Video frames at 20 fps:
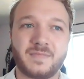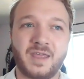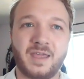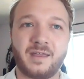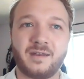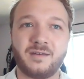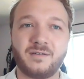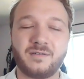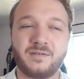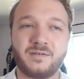
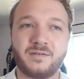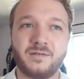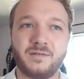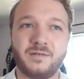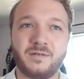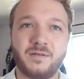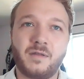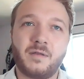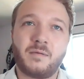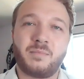and
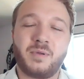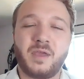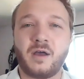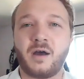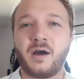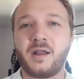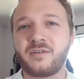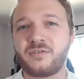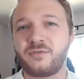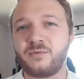be
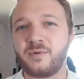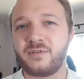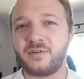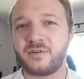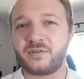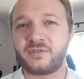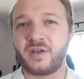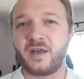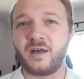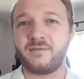honest with
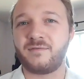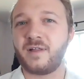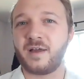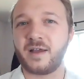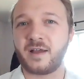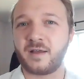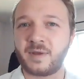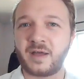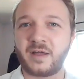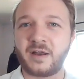yourself,
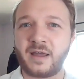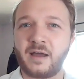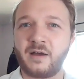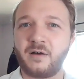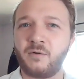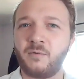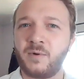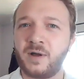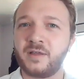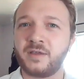like about
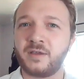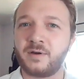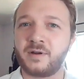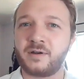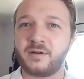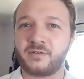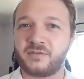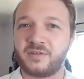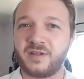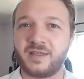how well you
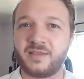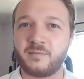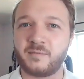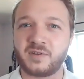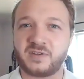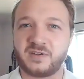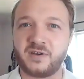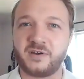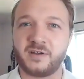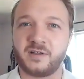understand the
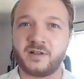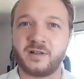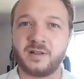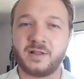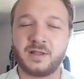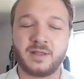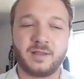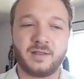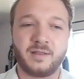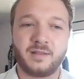material.
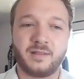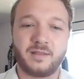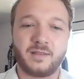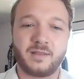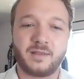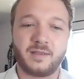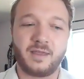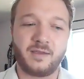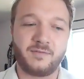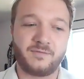
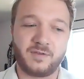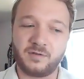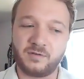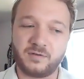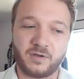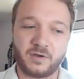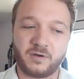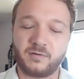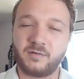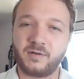If you
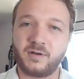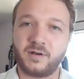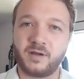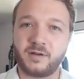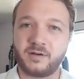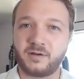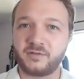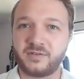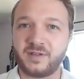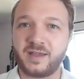don't
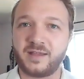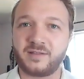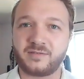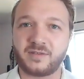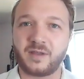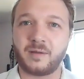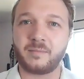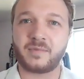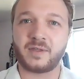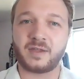understand
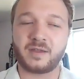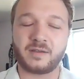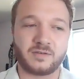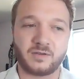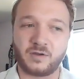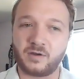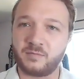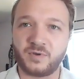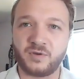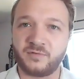something,
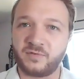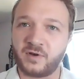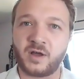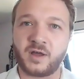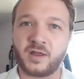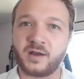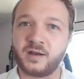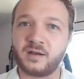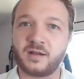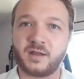don't move
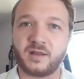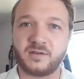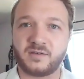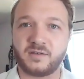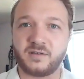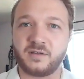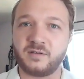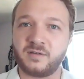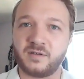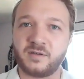on
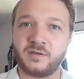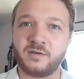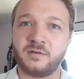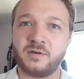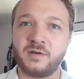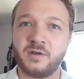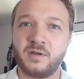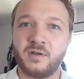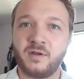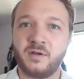until you do,
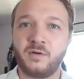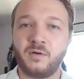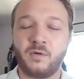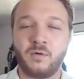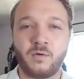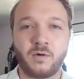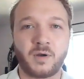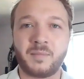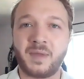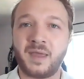
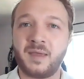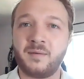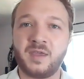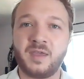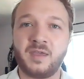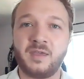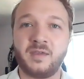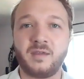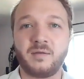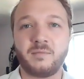or
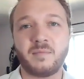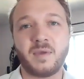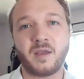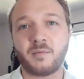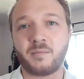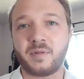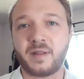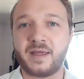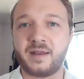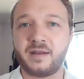maybe make
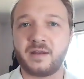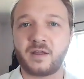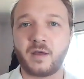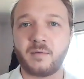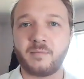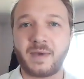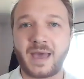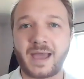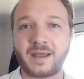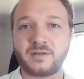a plan to
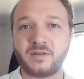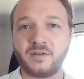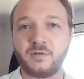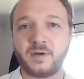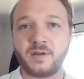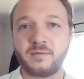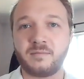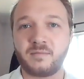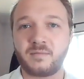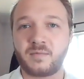come back to
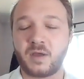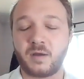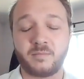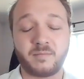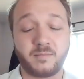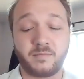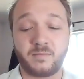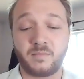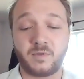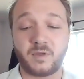it
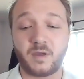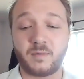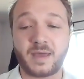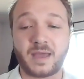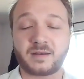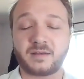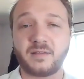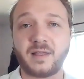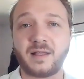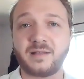come come
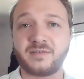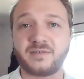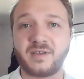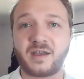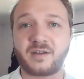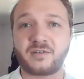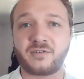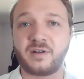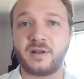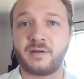back to that
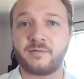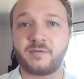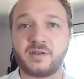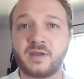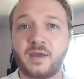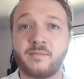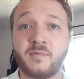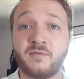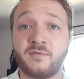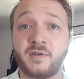section every
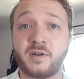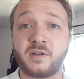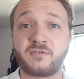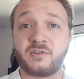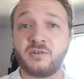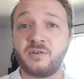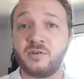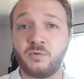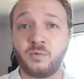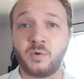time you finish
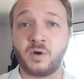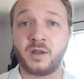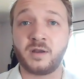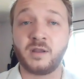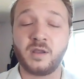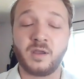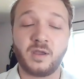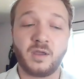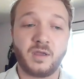a new one